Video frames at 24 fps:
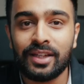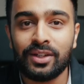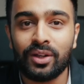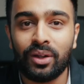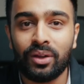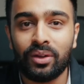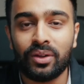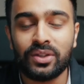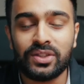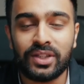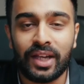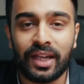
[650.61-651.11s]

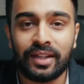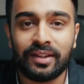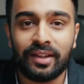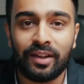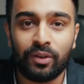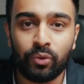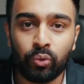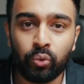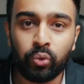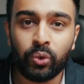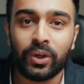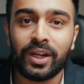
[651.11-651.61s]
knowledge and
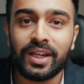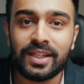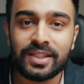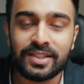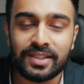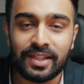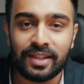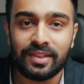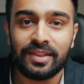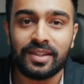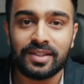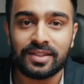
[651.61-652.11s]
then
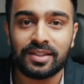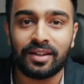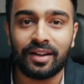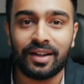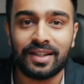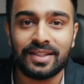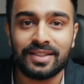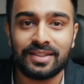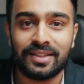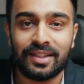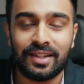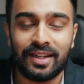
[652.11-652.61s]

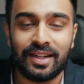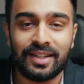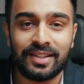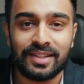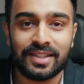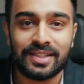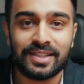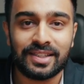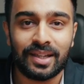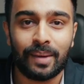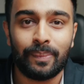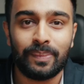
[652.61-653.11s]
re-synthesized it into
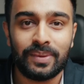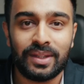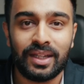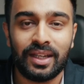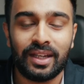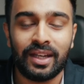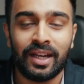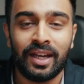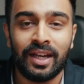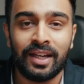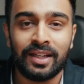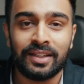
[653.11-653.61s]

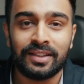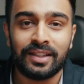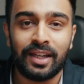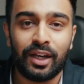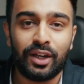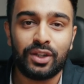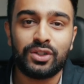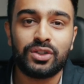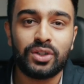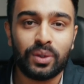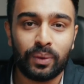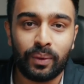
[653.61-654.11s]
something that
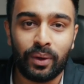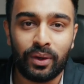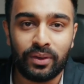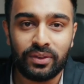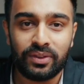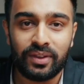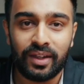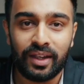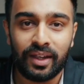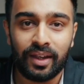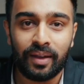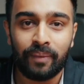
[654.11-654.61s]
is your own
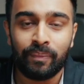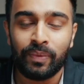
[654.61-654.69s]
thing.